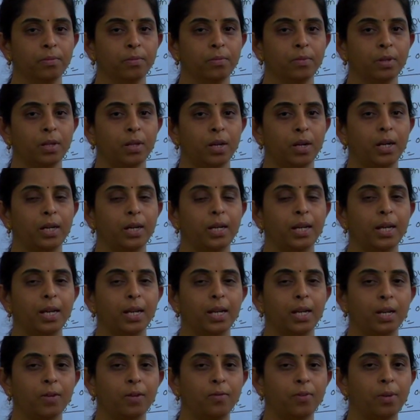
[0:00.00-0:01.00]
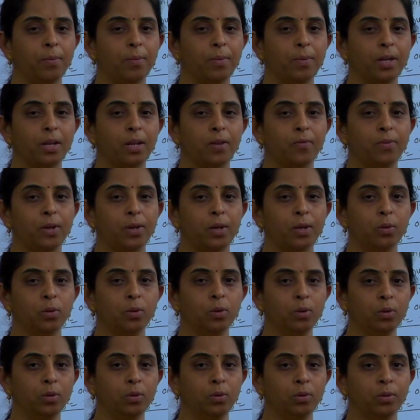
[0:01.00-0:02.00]
and directly from NFA
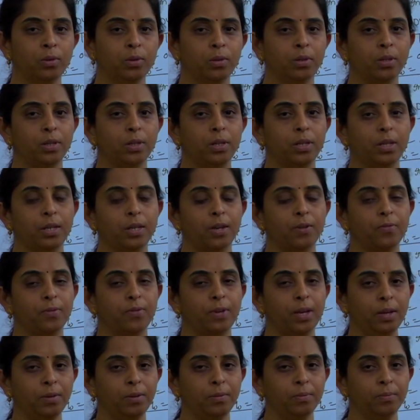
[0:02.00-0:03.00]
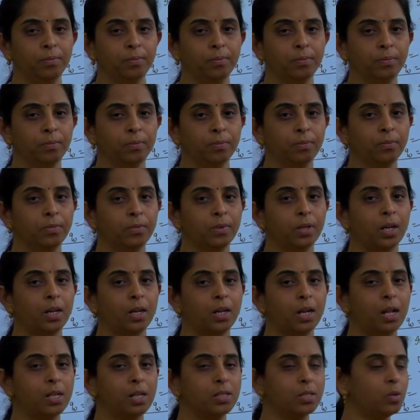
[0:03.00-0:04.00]
to DFA. And
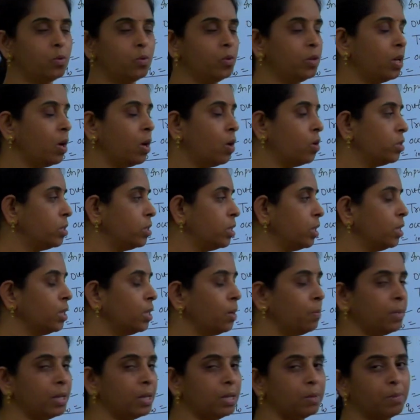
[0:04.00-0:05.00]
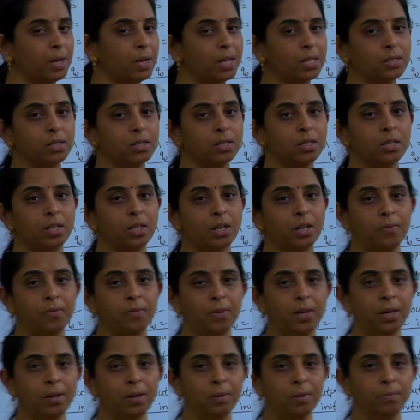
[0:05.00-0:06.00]
also we have seen the minimized
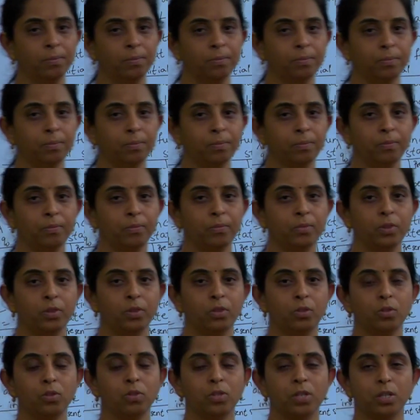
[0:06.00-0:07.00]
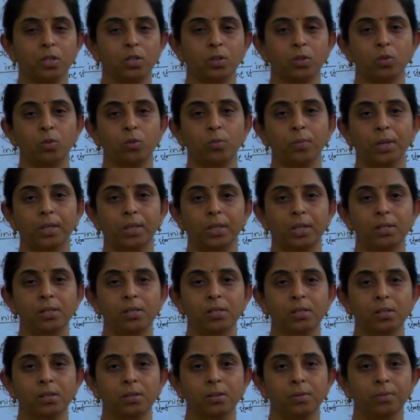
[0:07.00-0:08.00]
DFA using two
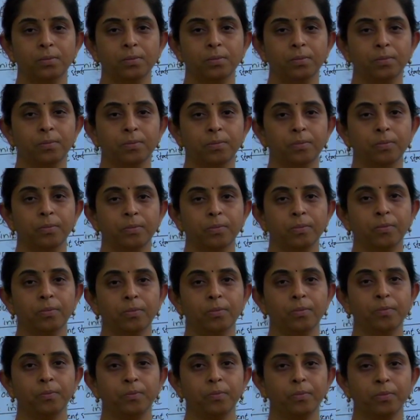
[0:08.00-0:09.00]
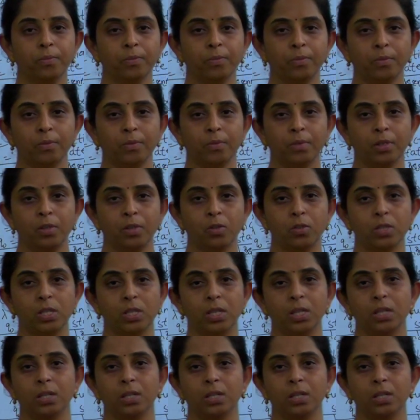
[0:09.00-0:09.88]
methods, using